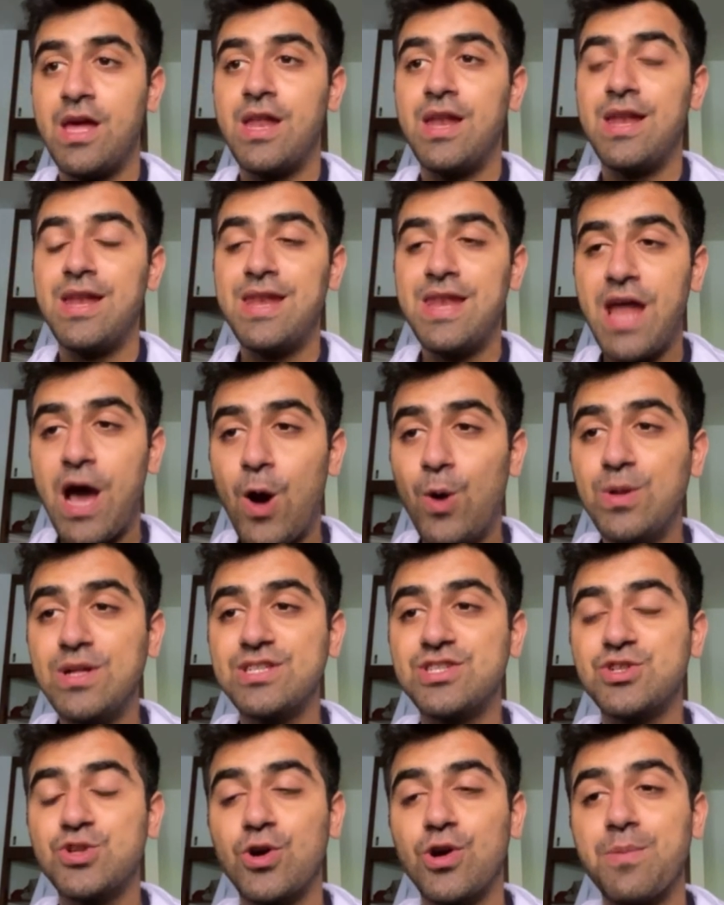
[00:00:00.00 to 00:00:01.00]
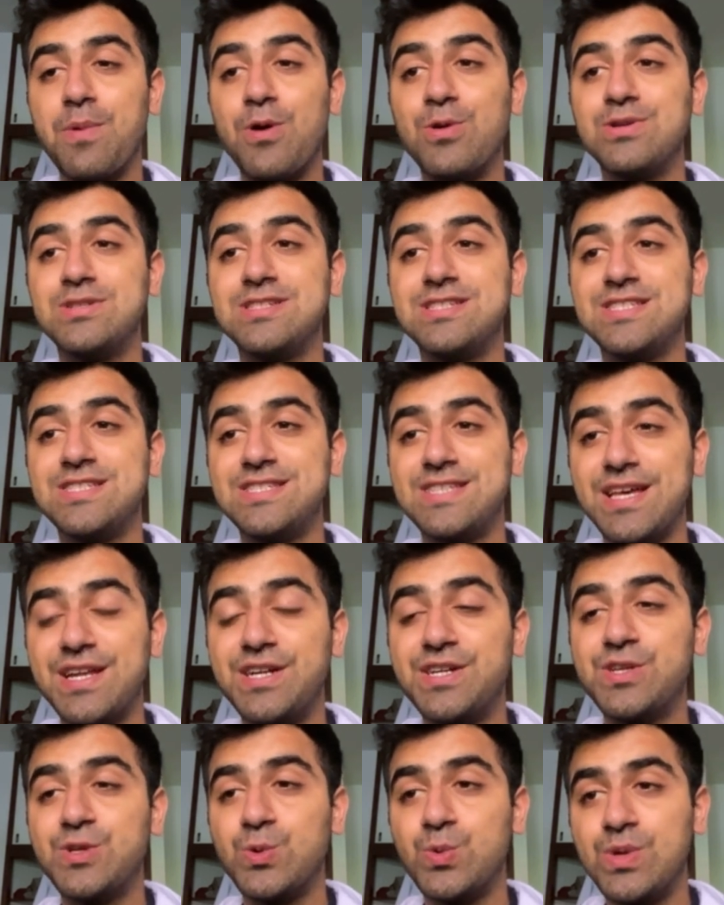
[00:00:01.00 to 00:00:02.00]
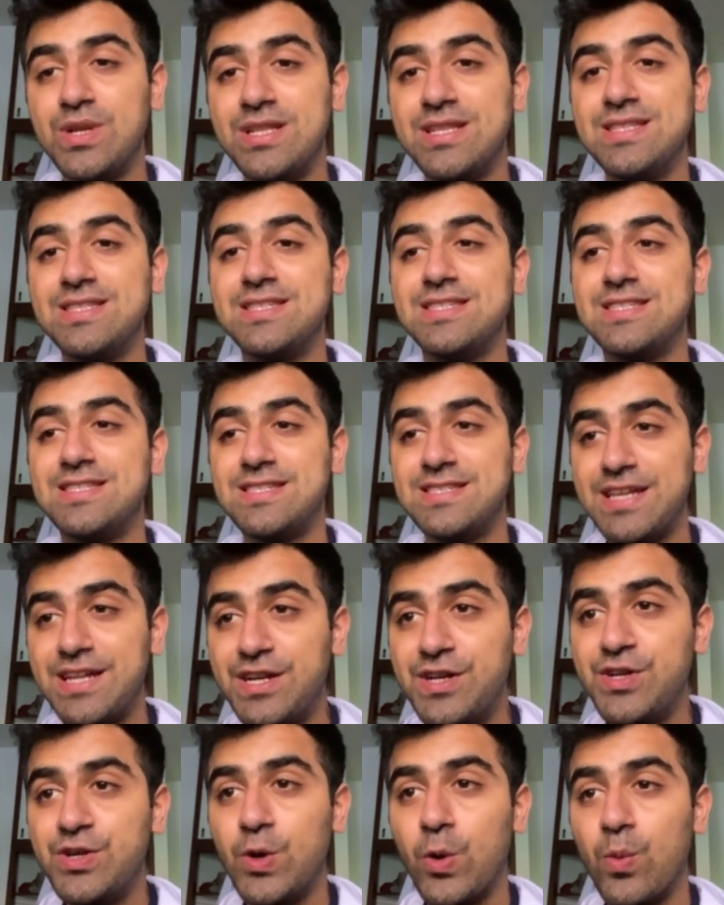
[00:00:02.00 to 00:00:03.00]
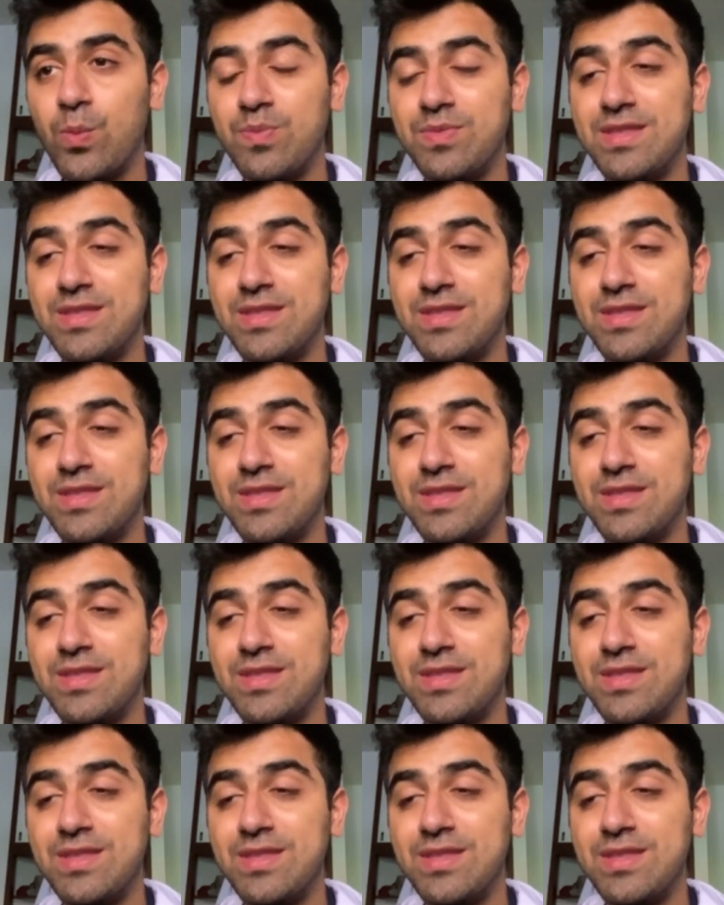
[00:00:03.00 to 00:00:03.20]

Now let's talk about serotonin syndrome.